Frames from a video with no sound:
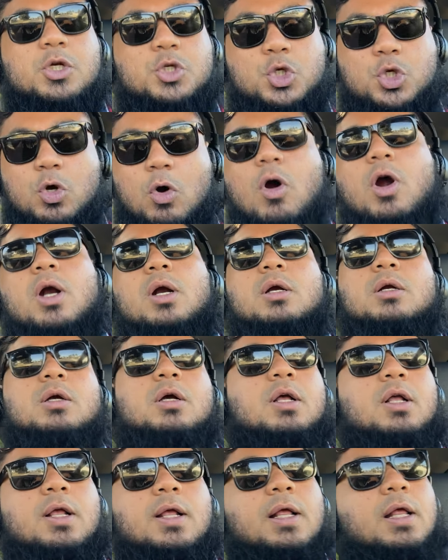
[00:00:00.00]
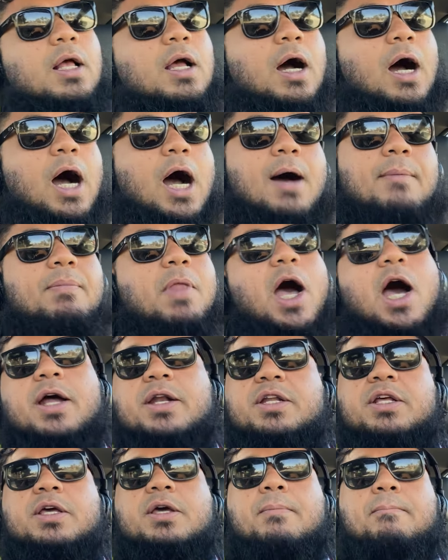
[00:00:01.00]
Sure. I'm
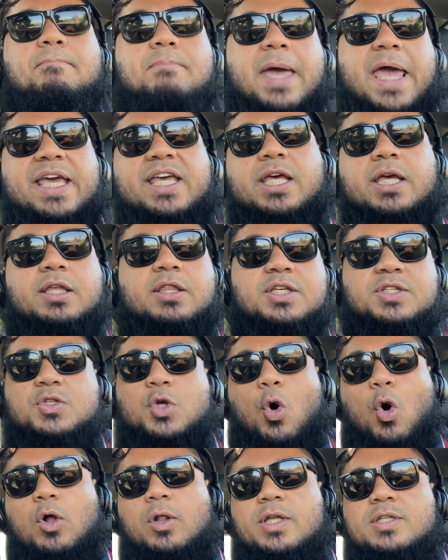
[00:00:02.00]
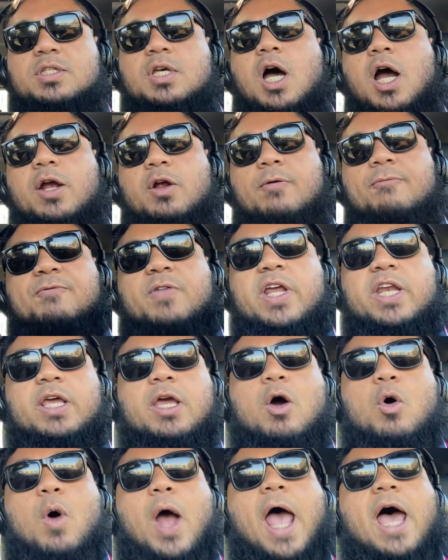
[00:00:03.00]
not making this whole entire
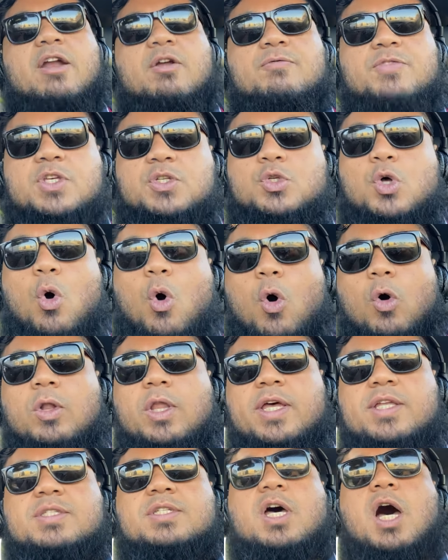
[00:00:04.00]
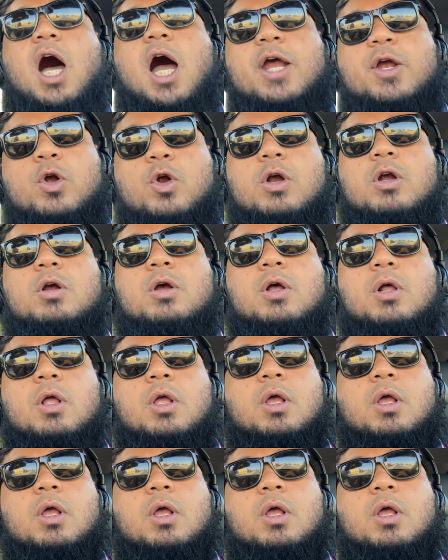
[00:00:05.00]
video out of this whole entire